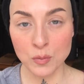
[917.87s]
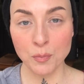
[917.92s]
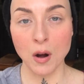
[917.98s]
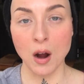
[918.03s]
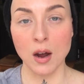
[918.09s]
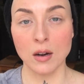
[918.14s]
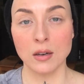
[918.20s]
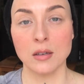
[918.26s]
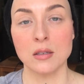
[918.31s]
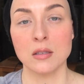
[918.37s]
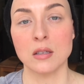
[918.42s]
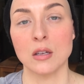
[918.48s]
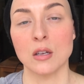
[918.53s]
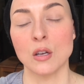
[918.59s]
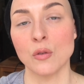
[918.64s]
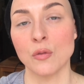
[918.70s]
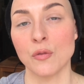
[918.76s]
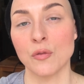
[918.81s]
products that
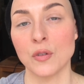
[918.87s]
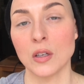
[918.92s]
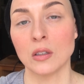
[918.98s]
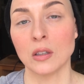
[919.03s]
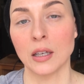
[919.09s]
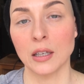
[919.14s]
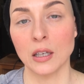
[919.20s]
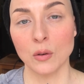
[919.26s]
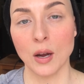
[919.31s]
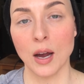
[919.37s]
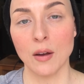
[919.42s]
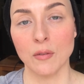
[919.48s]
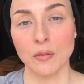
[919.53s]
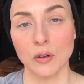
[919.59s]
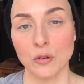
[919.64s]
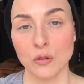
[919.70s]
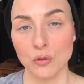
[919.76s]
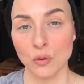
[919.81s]
you feel like you have
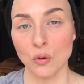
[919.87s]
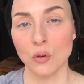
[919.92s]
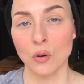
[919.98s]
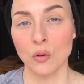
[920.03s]
control